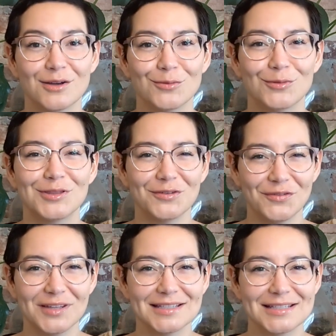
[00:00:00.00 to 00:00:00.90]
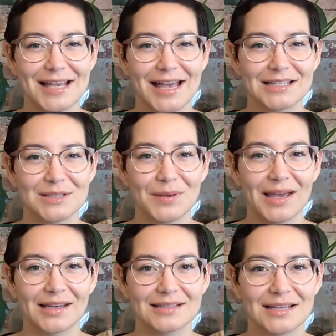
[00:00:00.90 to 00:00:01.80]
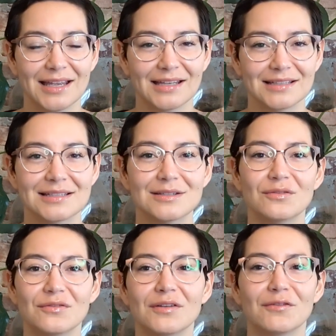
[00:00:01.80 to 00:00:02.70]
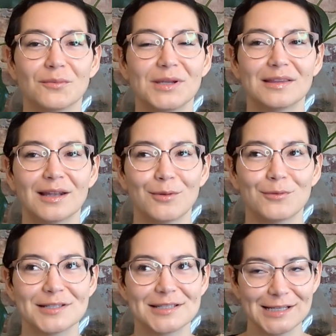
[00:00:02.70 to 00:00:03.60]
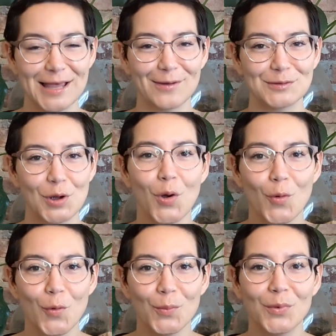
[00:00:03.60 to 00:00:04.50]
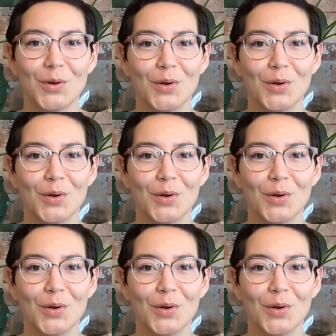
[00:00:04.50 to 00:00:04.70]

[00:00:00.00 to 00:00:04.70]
with the fitness aspect, and it didn't fit for me that I wasn't allowed to own